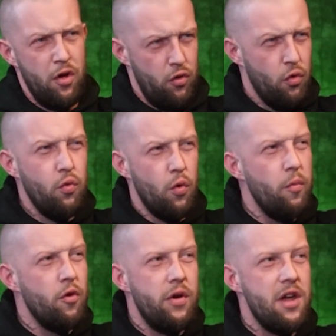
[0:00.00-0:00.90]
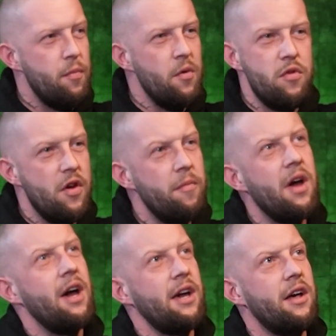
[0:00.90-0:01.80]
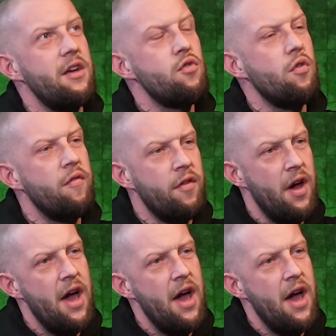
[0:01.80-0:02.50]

Don't quote me on this, but it was something along the lines of